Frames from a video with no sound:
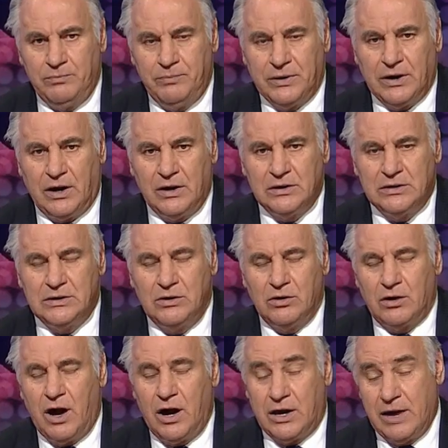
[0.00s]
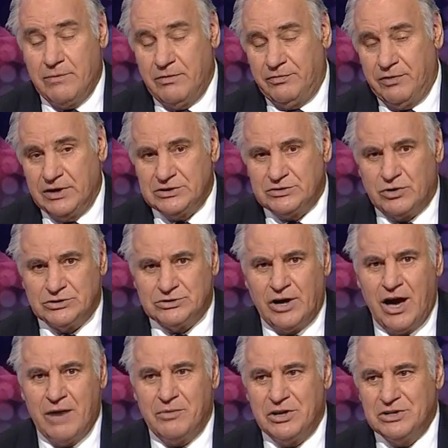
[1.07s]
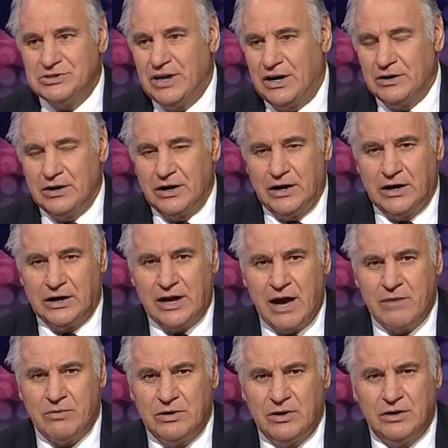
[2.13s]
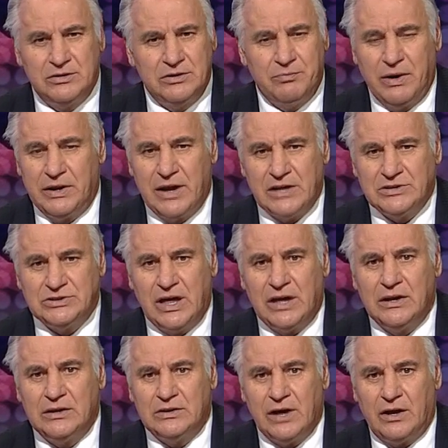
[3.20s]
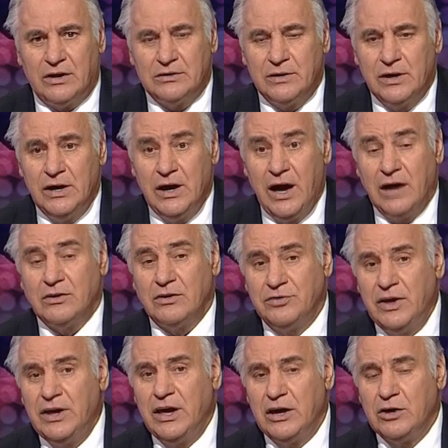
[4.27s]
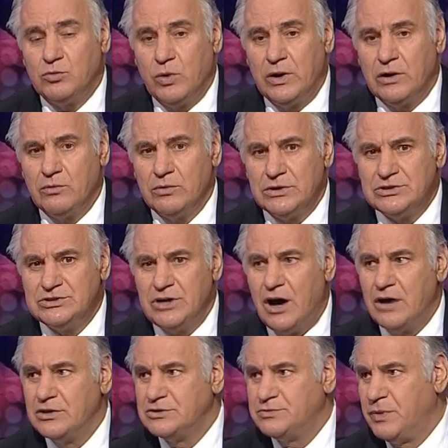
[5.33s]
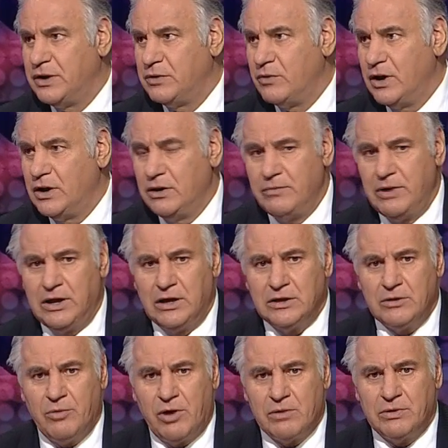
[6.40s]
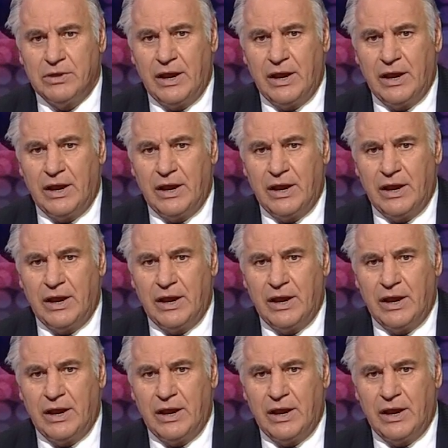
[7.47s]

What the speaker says: but I keep my fingers crossed. I hope it is young Cameron. He's been an outstanding talent, and to think he could win it with a side that's been lamenting at the bottom of the